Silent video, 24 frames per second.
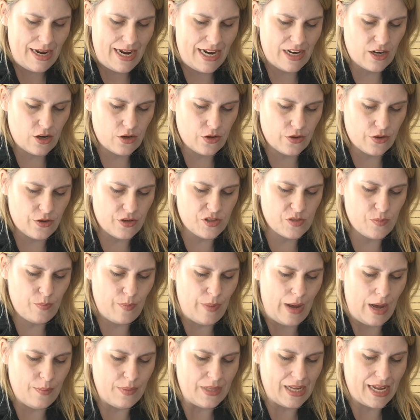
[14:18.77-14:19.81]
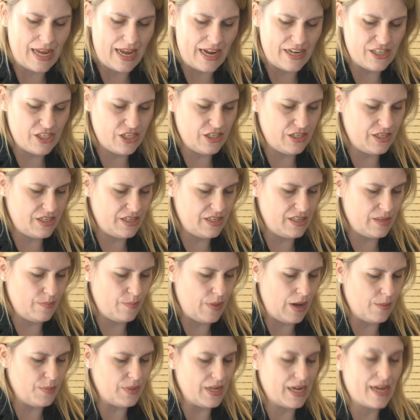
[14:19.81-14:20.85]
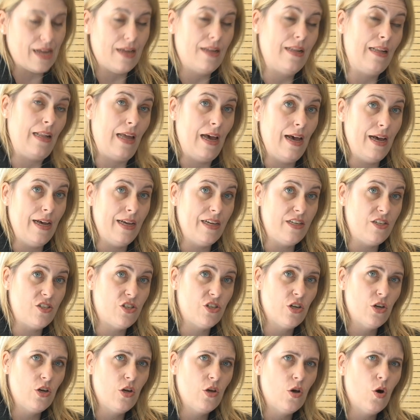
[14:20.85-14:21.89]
includes publication to the public at large